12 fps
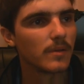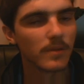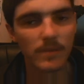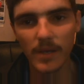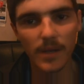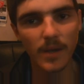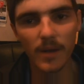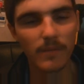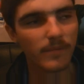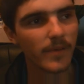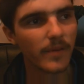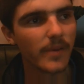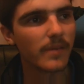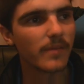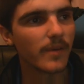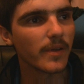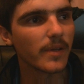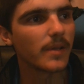Yeah, a very,
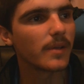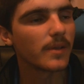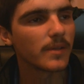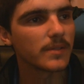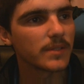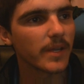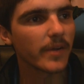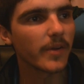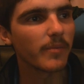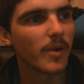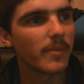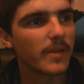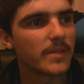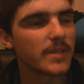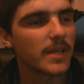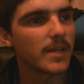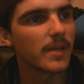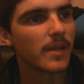very scary moment indeed.